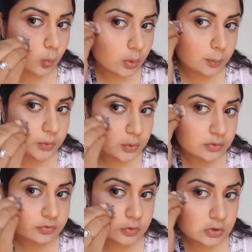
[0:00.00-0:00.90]
a
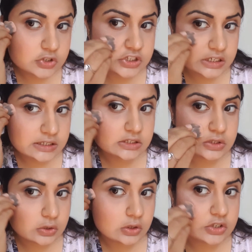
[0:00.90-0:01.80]
beautiful sheen to
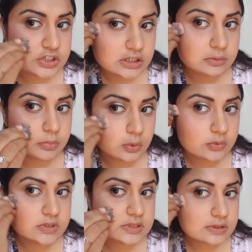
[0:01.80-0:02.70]
your
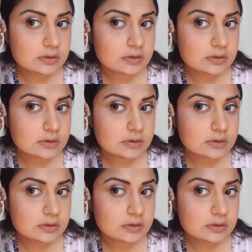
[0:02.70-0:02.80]
cheekbones.